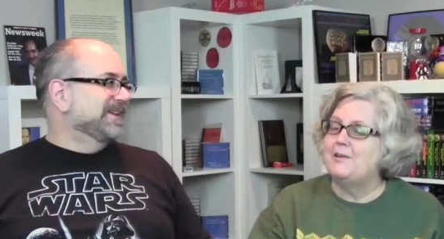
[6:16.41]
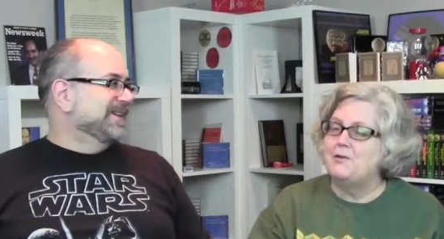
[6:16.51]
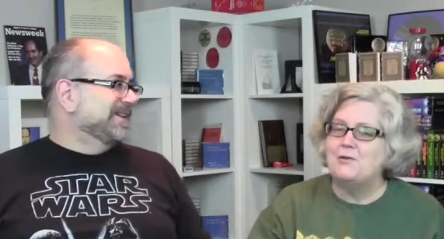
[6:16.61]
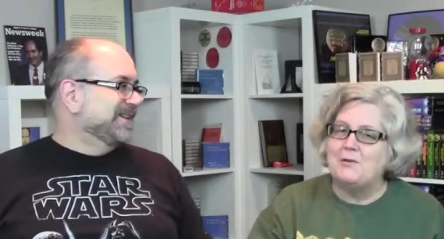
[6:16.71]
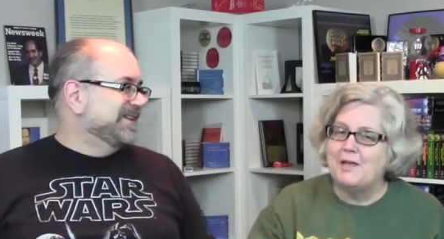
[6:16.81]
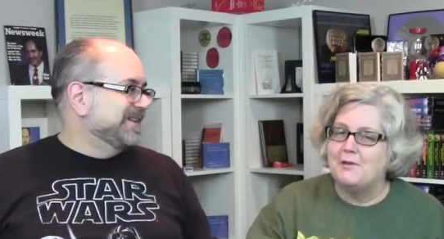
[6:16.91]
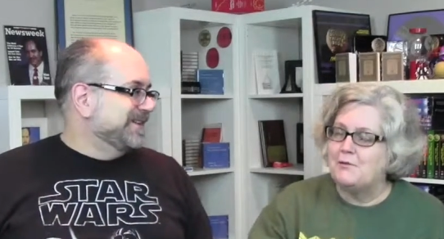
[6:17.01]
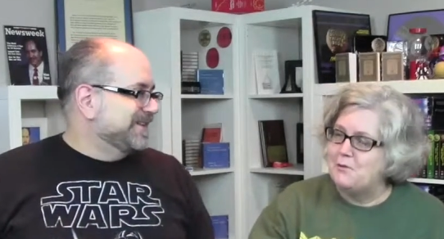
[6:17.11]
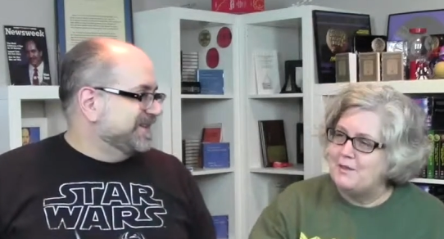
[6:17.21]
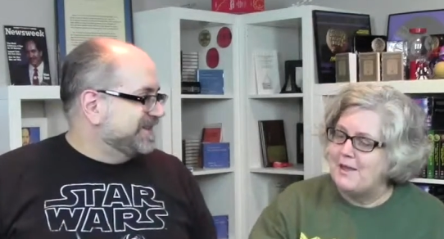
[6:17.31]
Speaker 1: you know, you can't
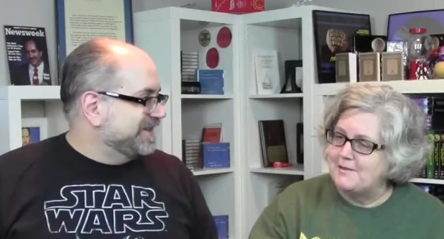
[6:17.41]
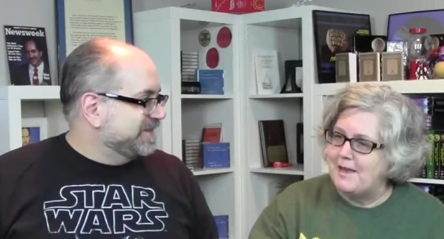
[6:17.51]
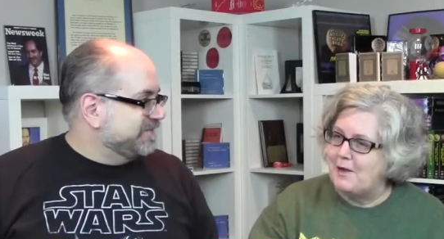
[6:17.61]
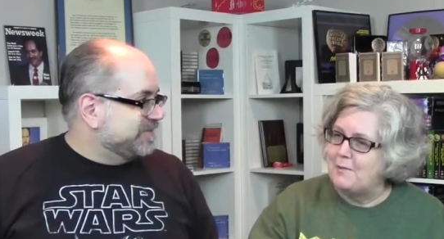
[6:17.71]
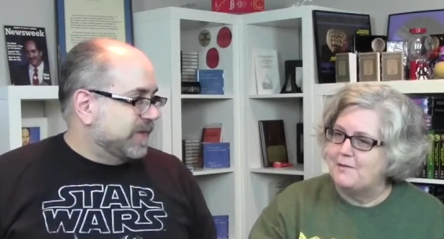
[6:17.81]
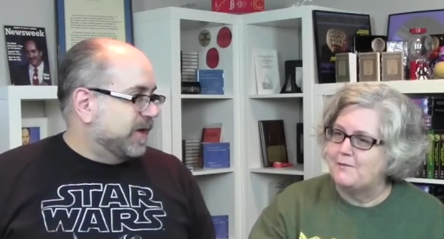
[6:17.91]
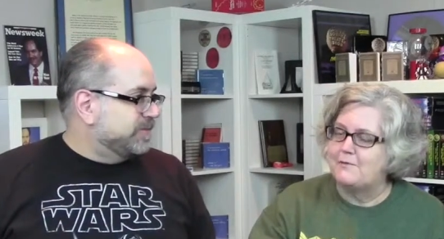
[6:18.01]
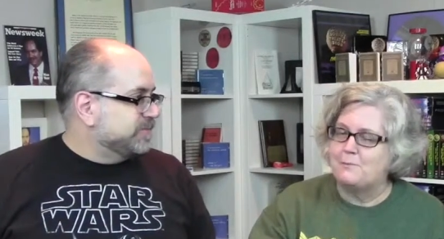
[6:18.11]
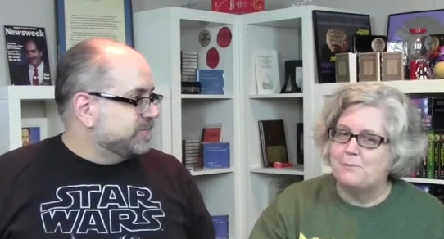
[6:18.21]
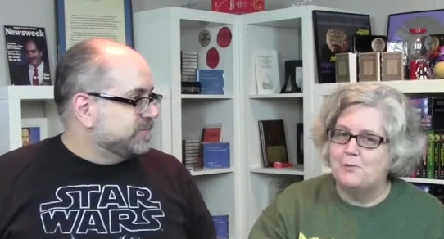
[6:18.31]
do that now
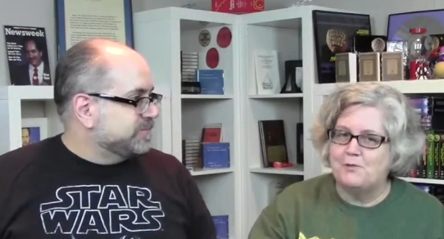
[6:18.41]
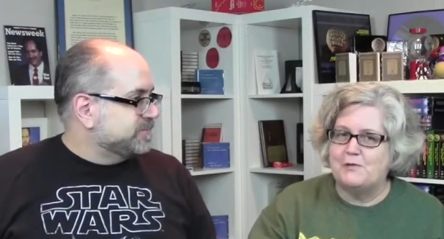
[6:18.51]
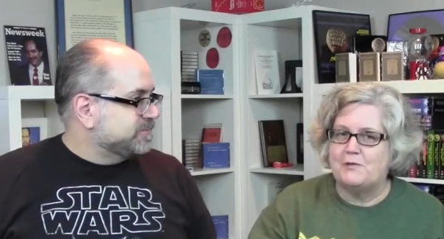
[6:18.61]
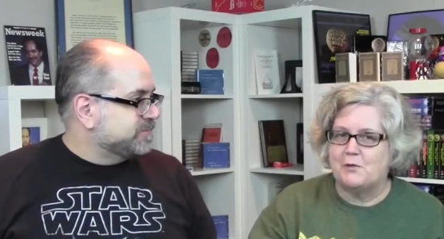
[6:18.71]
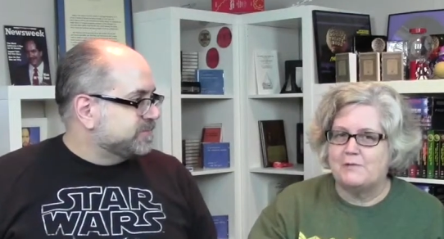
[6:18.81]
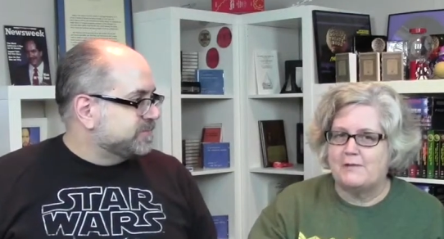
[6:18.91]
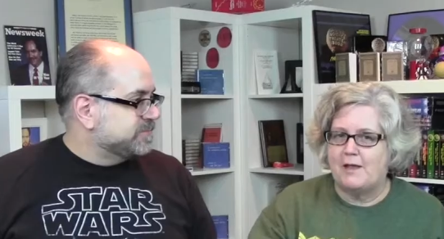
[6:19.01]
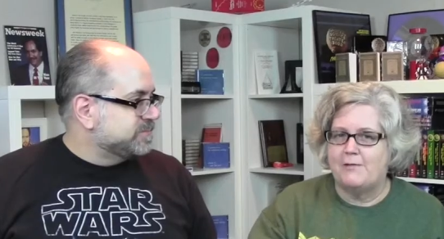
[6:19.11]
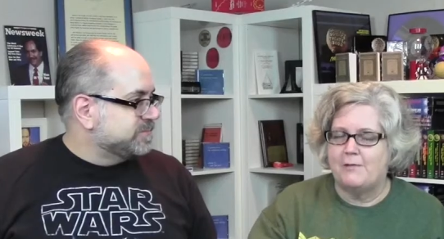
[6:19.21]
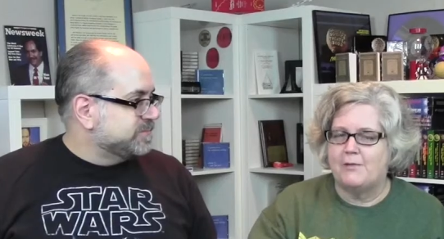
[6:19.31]
because no. movies don't
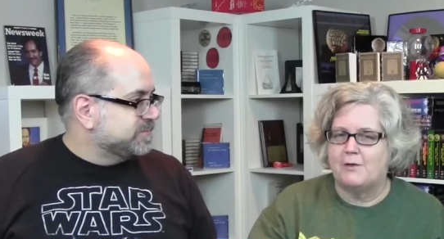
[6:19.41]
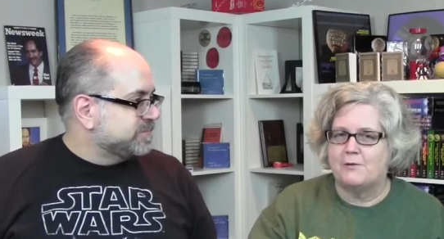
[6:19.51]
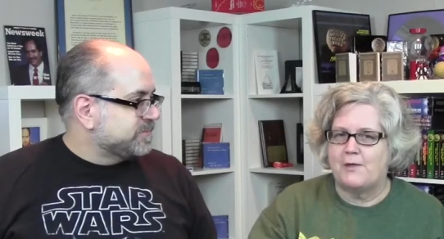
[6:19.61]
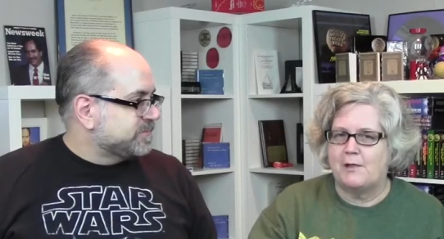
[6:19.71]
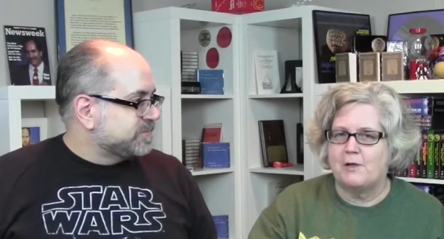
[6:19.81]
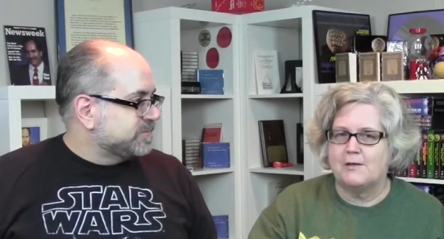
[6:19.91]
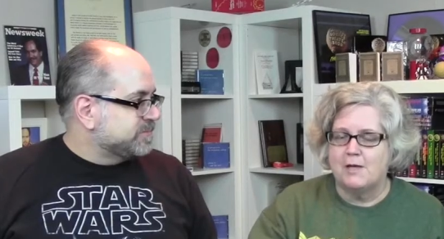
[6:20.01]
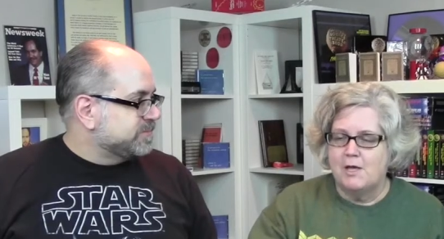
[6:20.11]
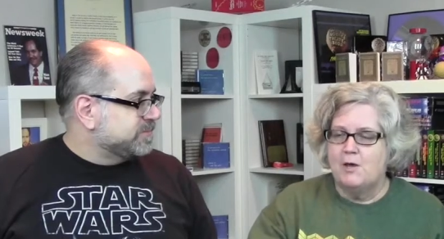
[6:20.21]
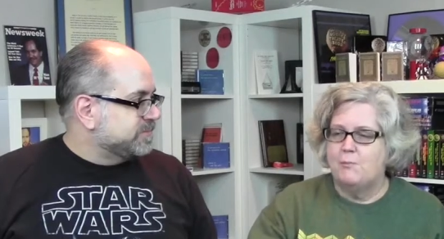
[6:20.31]
stay in the theater that long.
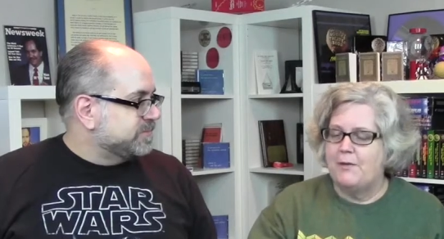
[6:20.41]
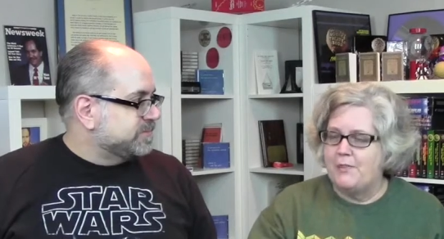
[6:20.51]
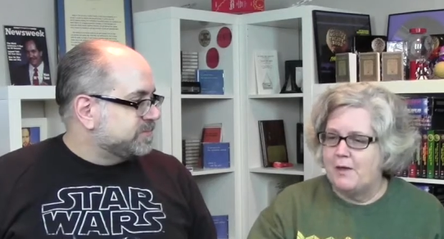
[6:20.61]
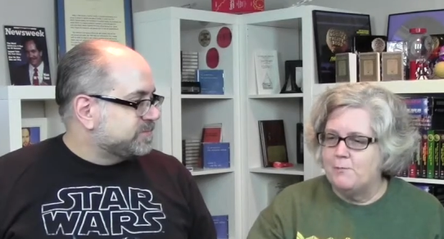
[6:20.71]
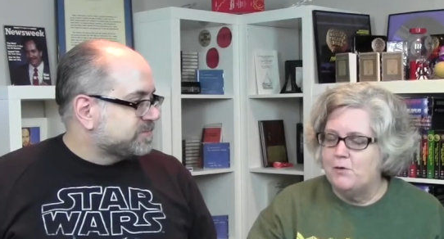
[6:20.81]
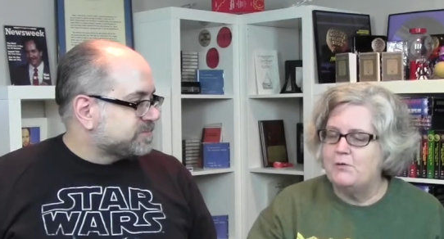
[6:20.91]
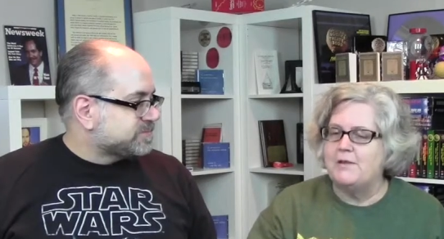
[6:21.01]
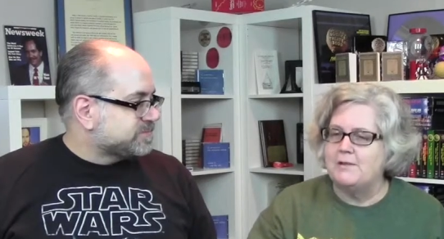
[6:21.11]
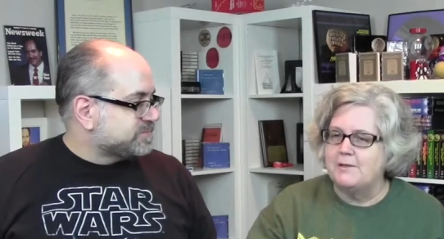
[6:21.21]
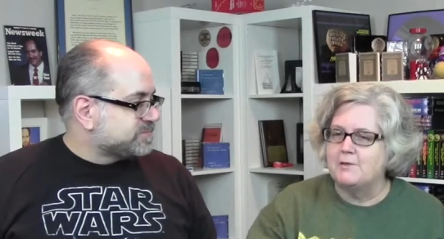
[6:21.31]
But that
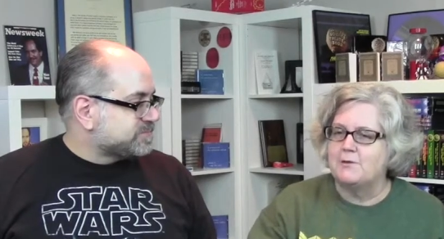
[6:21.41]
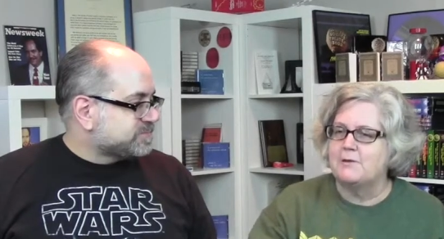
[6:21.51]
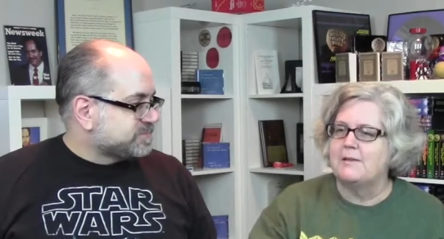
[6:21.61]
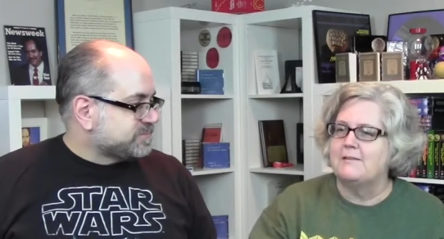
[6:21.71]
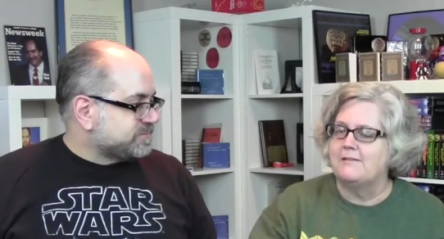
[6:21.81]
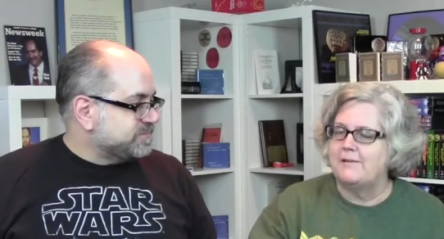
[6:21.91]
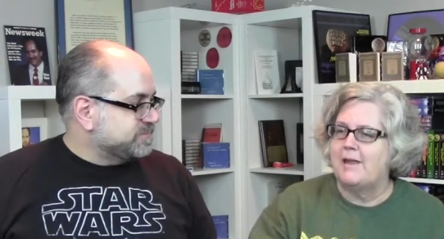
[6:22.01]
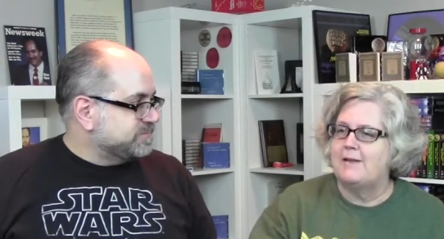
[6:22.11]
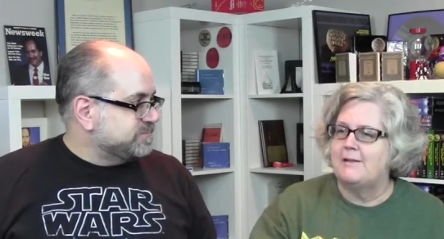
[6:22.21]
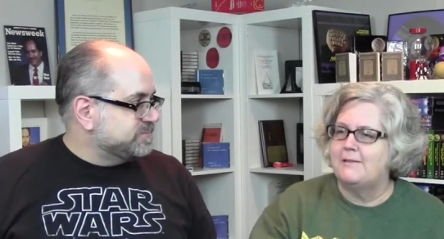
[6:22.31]
movie literally
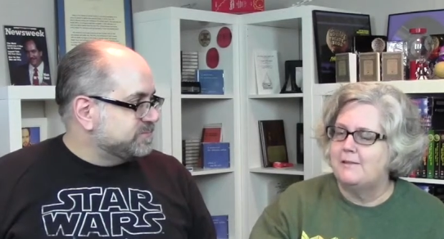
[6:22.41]
stayed in